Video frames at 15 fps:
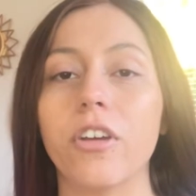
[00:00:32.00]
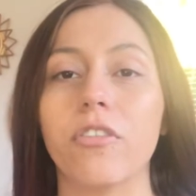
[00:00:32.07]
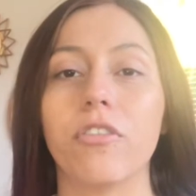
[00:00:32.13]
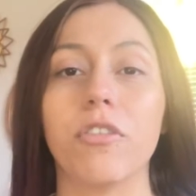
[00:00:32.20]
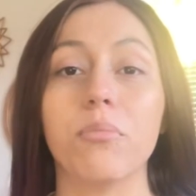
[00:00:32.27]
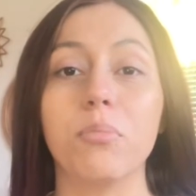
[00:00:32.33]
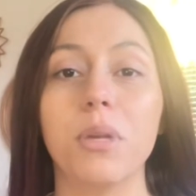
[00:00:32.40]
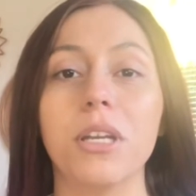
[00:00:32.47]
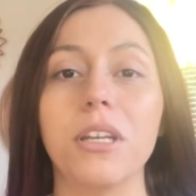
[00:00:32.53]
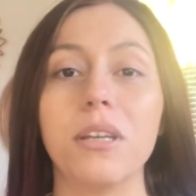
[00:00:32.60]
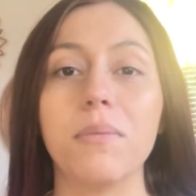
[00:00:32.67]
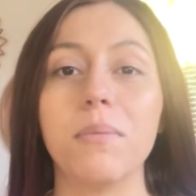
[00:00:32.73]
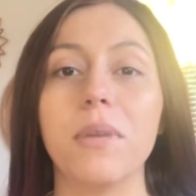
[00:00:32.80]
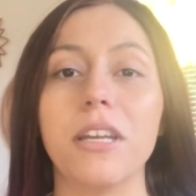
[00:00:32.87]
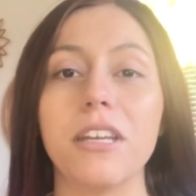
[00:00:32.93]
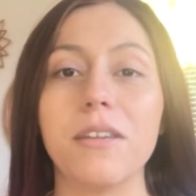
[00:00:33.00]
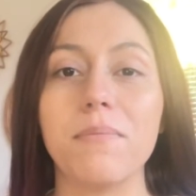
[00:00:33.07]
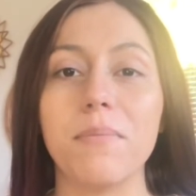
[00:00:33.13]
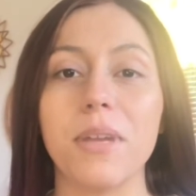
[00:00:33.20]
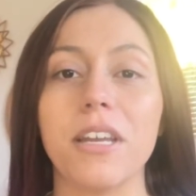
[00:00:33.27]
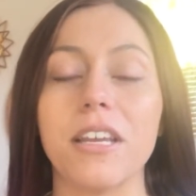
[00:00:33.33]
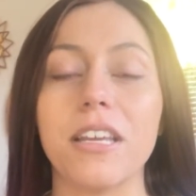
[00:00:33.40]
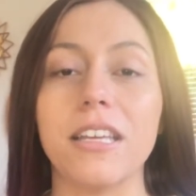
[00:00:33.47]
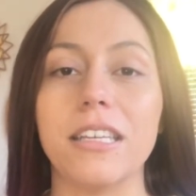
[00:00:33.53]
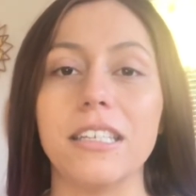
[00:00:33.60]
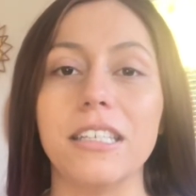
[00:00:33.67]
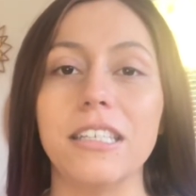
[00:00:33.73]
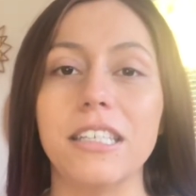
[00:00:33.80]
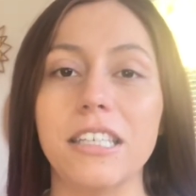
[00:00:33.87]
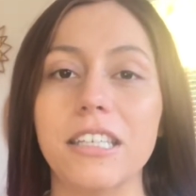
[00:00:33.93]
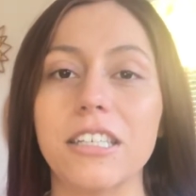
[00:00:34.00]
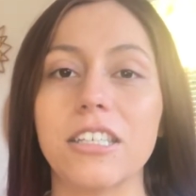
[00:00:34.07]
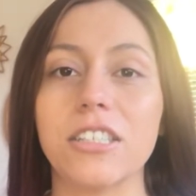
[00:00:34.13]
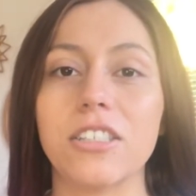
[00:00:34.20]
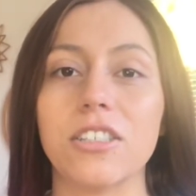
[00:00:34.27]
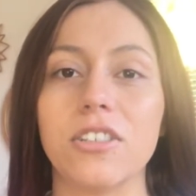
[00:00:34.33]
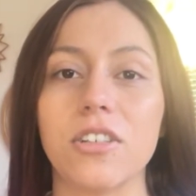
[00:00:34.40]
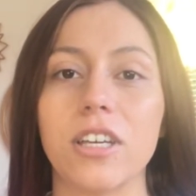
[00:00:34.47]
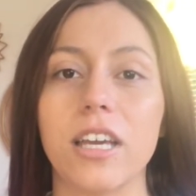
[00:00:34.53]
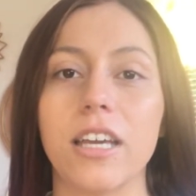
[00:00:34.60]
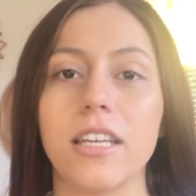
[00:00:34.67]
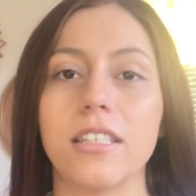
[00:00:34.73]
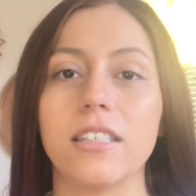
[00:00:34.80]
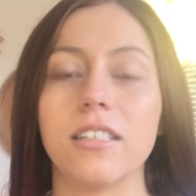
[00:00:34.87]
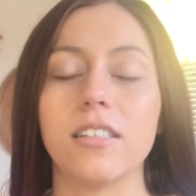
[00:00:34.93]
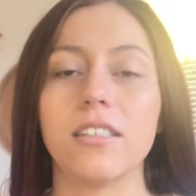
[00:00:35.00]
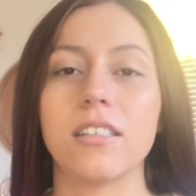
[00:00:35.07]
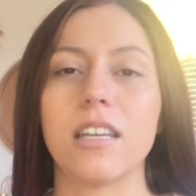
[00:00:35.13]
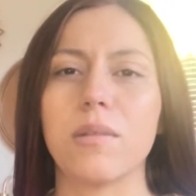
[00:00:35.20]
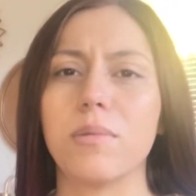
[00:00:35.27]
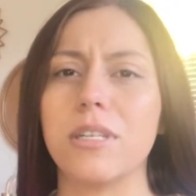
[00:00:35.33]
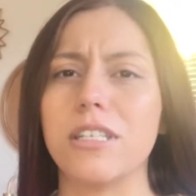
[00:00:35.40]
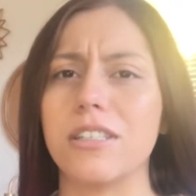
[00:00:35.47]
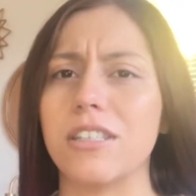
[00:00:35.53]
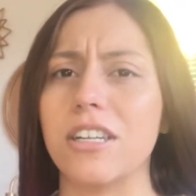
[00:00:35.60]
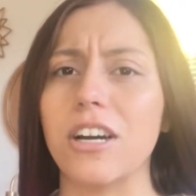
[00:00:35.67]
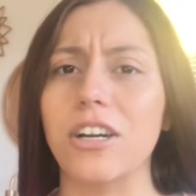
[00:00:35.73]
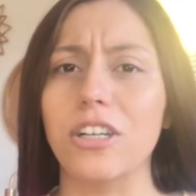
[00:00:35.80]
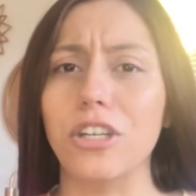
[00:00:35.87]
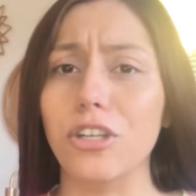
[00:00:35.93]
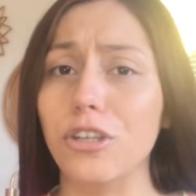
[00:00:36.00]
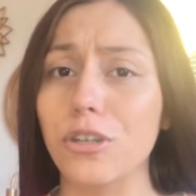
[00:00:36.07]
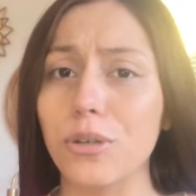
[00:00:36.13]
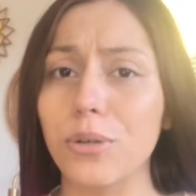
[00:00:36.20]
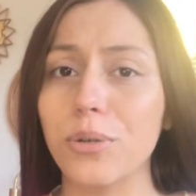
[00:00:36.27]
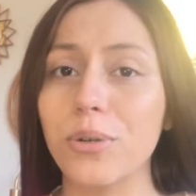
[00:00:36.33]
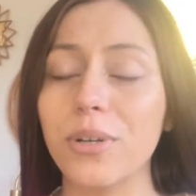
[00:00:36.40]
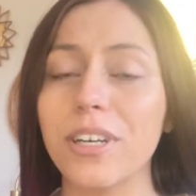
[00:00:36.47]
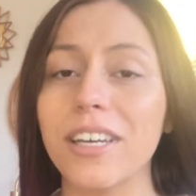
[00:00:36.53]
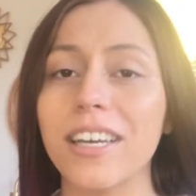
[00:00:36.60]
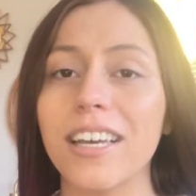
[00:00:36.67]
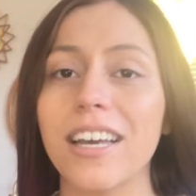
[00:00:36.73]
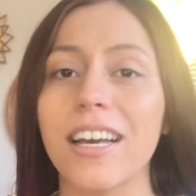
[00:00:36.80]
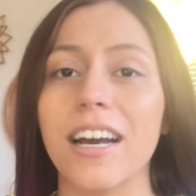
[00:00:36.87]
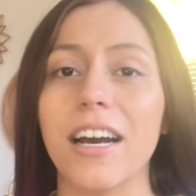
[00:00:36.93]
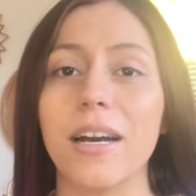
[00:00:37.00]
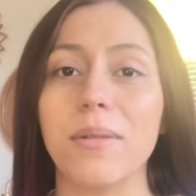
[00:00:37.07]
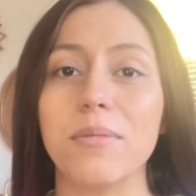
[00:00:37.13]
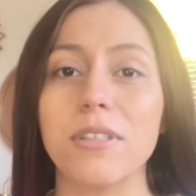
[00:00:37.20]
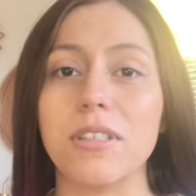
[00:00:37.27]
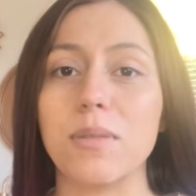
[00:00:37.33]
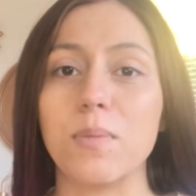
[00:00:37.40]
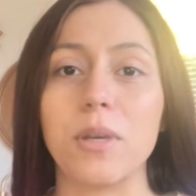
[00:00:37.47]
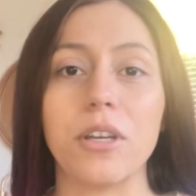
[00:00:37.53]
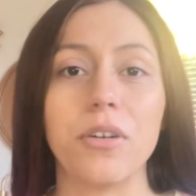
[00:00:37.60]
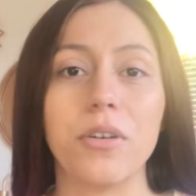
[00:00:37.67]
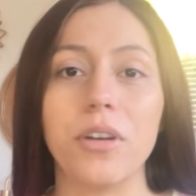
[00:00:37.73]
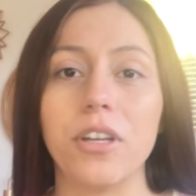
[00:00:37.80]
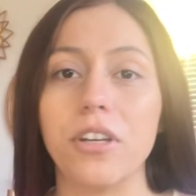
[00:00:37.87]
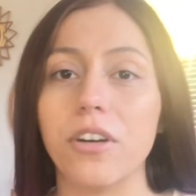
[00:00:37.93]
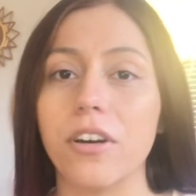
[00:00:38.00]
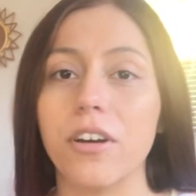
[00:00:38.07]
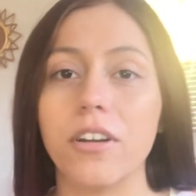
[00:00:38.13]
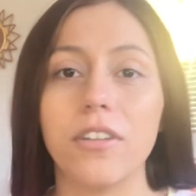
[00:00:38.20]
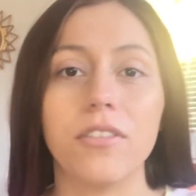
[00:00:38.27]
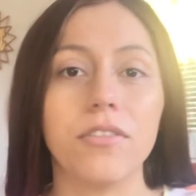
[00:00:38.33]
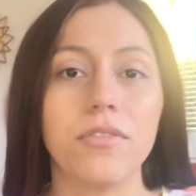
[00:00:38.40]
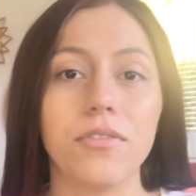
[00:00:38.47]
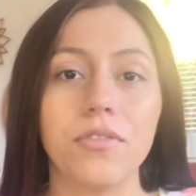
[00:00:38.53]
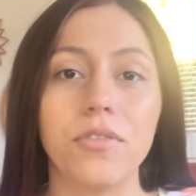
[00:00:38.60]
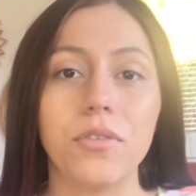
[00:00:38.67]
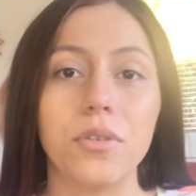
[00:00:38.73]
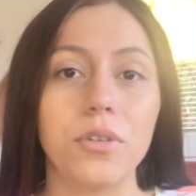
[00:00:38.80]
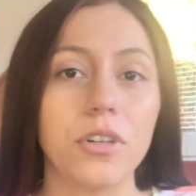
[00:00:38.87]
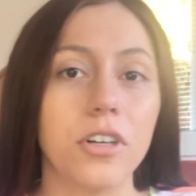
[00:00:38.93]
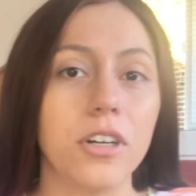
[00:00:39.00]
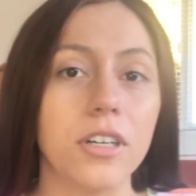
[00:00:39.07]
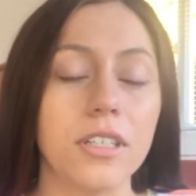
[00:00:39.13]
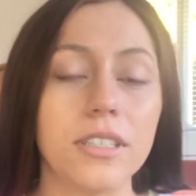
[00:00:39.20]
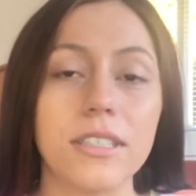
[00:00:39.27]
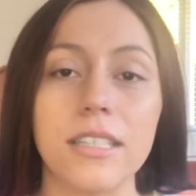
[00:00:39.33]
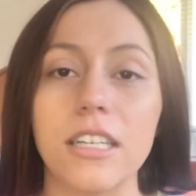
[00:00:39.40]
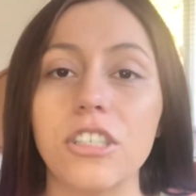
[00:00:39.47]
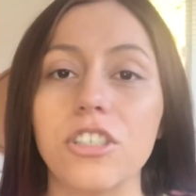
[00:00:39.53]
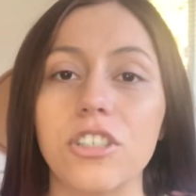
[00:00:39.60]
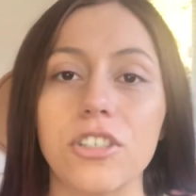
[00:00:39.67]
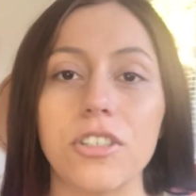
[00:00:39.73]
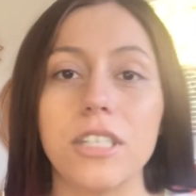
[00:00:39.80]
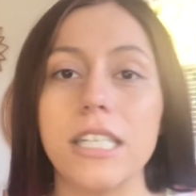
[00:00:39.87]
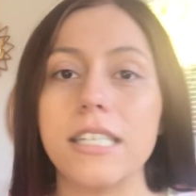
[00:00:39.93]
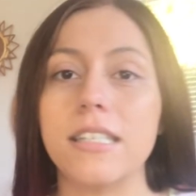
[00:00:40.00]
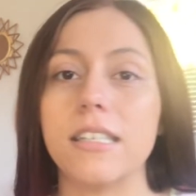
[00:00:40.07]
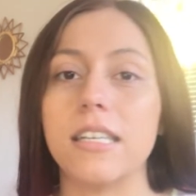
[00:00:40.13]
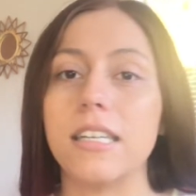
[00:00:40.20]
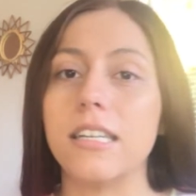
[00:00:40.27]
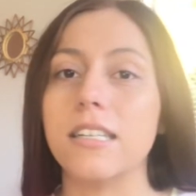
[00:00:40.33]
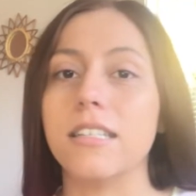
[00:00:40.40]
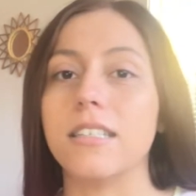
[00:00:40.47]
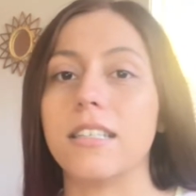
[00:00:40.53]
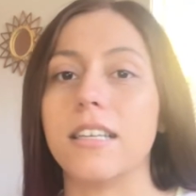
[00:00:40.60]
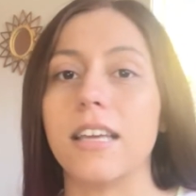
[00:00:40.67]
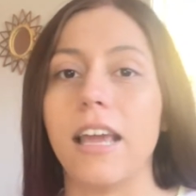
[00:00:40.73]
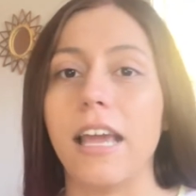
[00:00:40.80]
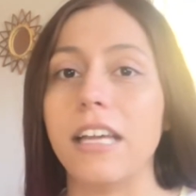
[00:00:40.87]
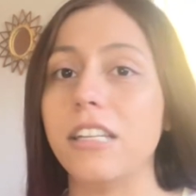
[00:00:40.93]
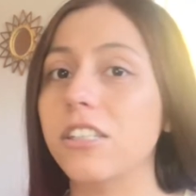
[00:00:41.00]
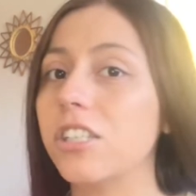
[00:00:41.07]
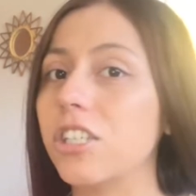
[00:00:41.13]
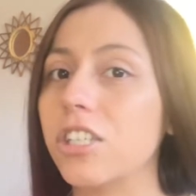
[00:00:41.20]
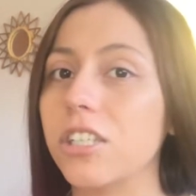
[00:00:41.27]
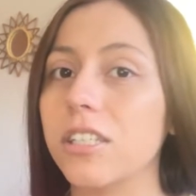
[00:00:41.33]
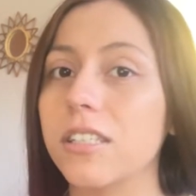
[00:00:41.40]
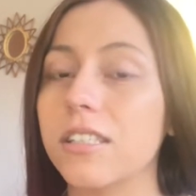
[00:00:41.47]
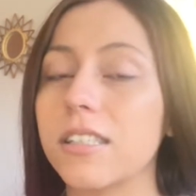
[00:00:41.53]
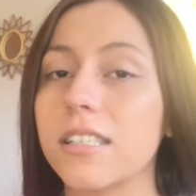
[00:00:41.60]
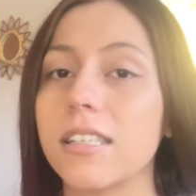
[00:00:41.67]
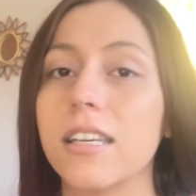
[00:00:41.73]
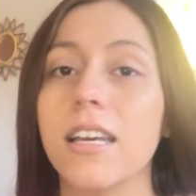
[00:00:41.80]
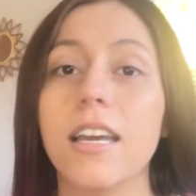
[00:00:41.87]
for many, many, many years. Okay, psilocybin is not new. It's been going on for centuries. It is ancient.